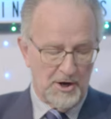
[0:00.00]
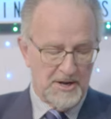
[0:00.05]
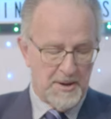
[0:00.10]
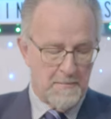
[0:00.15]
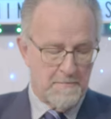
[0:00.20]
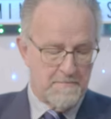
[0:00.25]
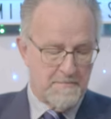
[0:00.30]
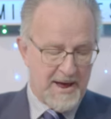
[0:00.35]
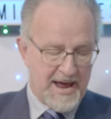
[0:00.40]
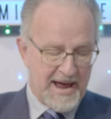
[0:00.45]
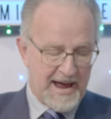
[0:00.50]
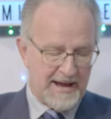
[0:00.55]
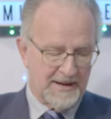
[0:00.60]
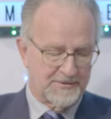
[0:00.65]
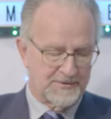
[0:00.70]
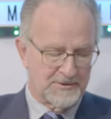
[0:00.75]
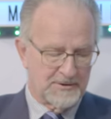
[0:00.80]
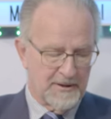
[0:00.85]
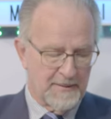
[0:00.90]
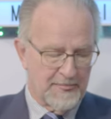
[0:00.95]
on a
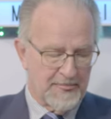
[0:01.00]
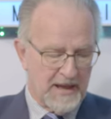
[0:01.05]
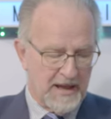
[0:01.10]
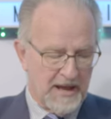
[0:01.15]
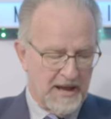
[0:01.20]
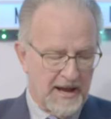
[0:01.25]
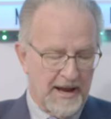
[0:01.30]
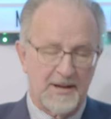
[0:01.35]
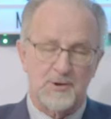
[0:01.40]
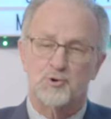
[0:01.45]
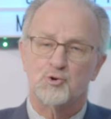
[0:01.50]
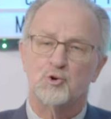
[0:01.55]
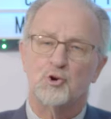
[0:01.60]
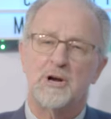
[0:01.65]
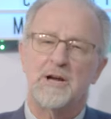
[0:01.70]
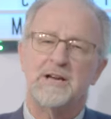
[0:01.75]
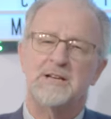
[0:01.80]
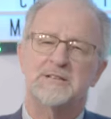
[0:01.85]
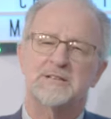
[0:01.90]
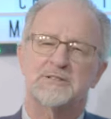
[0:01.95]
mat and
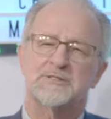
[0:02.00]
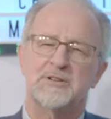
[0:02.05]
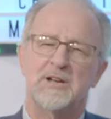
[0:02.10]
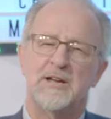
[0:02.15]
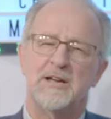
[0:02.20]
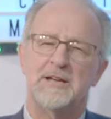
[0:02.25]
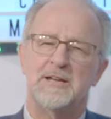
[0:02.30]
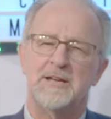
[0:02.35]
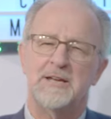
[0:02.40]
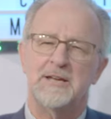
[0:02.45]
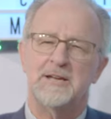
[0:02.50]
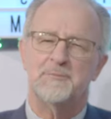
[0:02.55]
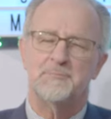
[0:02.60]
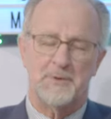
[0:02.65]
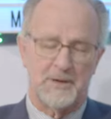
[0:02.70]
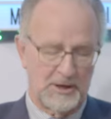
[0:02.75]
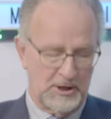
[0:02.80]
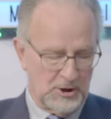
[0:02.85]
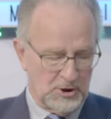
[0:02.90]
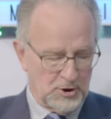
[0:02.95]
tried to take
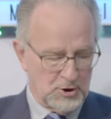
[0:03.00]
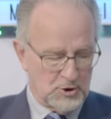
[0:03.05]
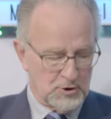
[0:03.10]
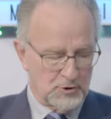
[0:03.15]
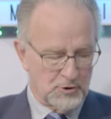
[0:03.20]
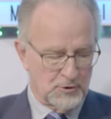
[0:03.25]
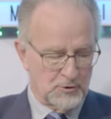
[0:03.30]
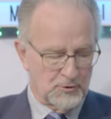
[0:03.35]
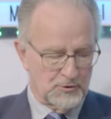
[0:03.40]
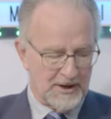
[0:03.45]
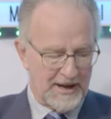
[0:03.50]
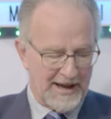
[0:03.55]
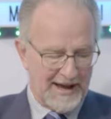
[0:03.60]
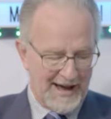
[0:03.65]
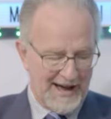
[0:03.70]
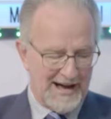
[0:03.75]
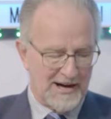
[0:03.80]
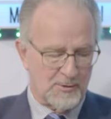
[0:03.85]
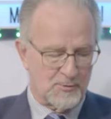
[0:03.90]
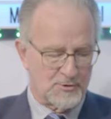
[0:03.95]
him into the
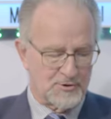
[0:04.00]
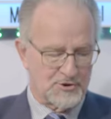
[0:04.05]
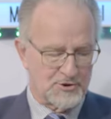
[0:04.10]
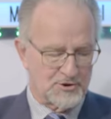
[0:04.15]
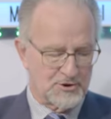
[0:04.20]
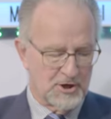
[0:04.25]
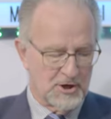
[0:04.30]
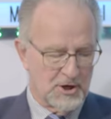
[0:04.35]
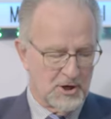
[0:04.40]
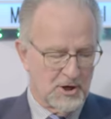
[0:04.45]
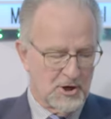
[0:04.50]
house